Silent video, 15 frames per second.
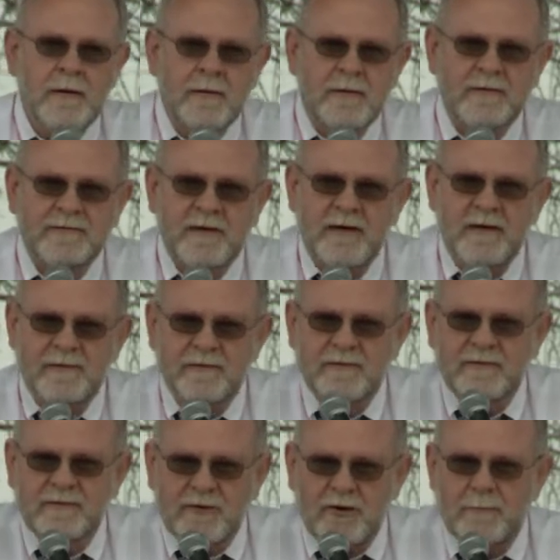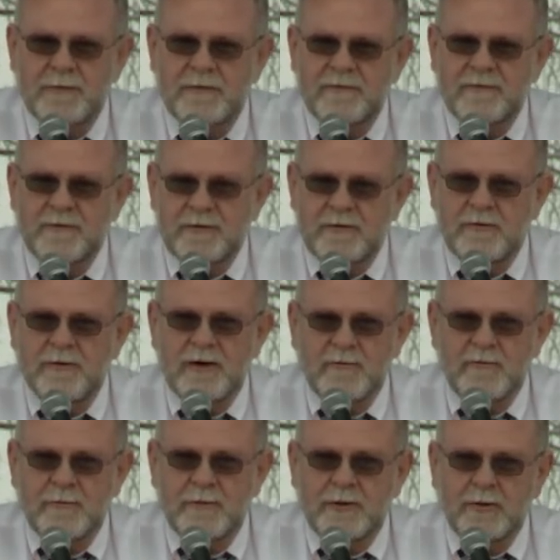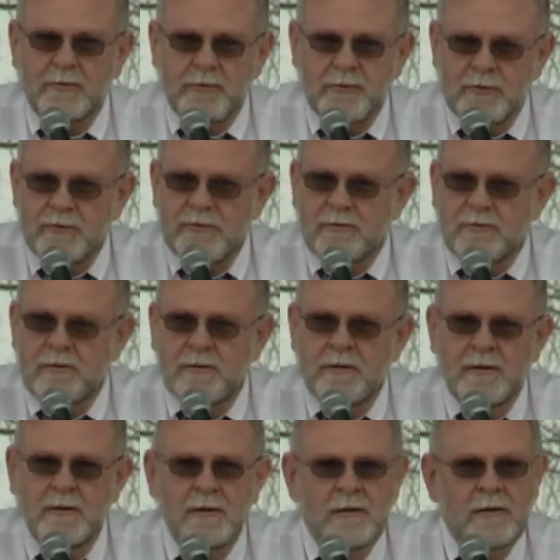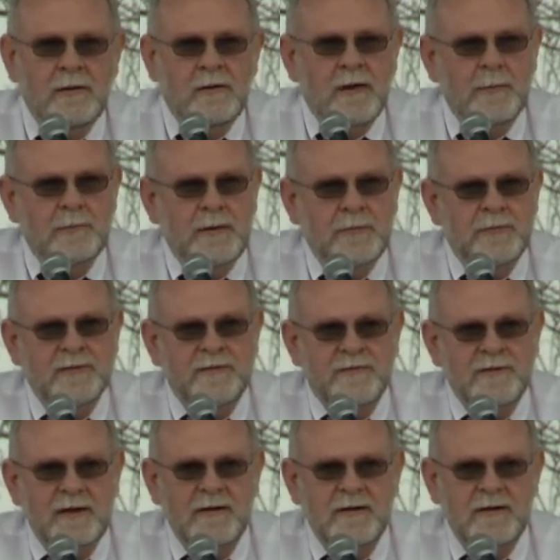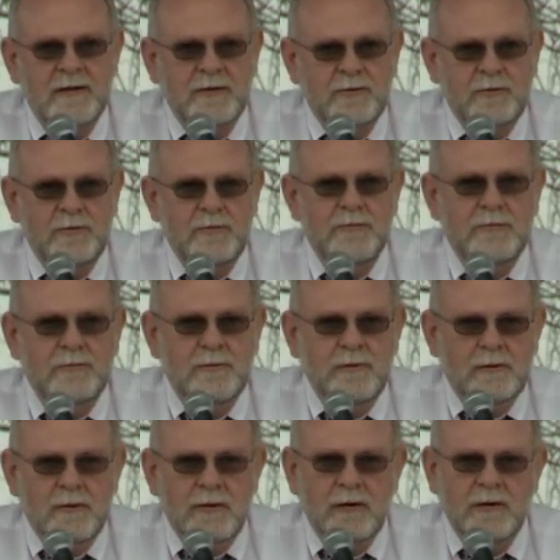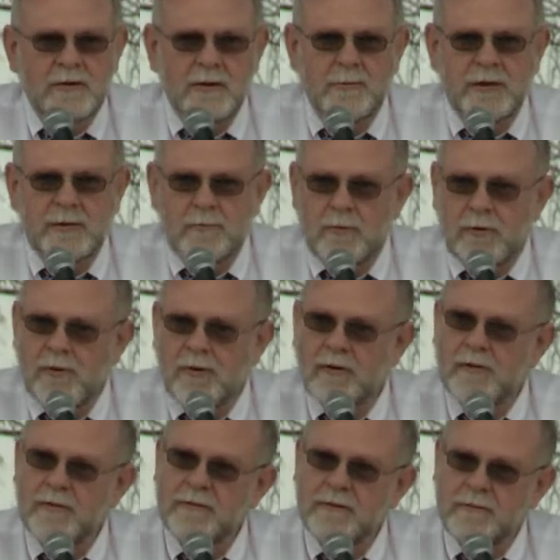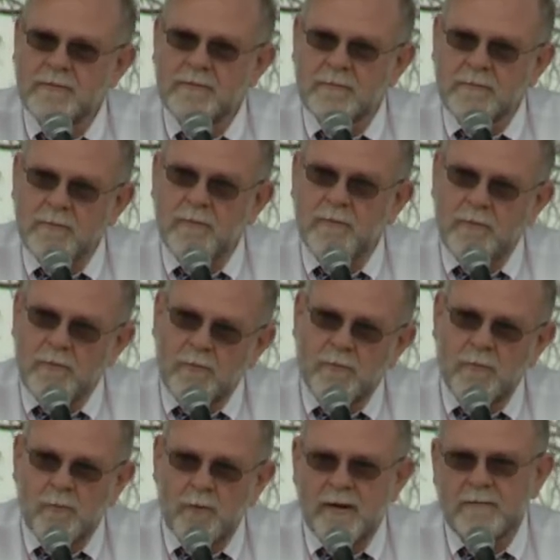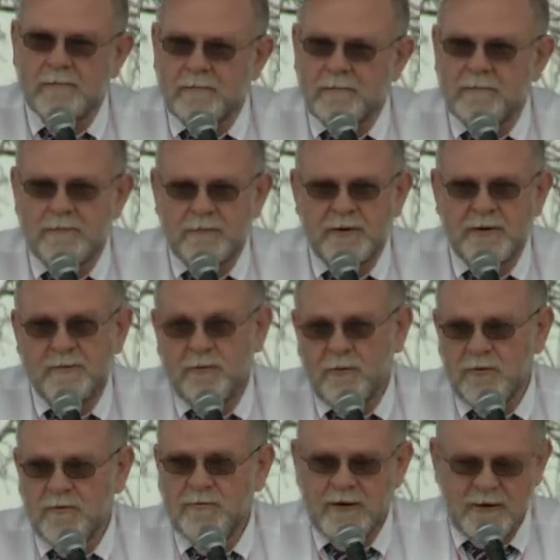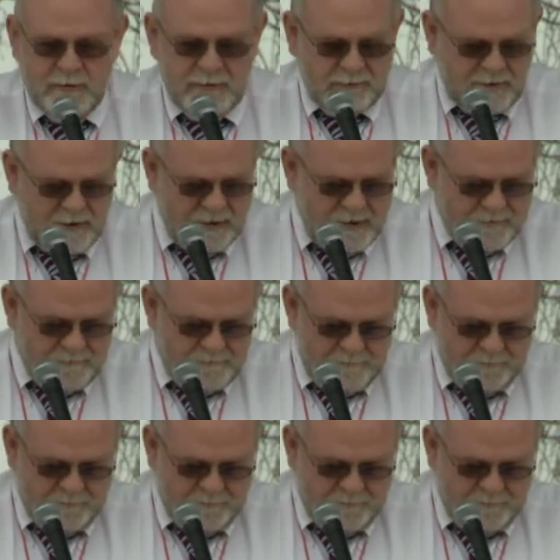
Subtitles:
the size and scope of the federal government grew, and people decided they knew a little bit more than what their forefathers had.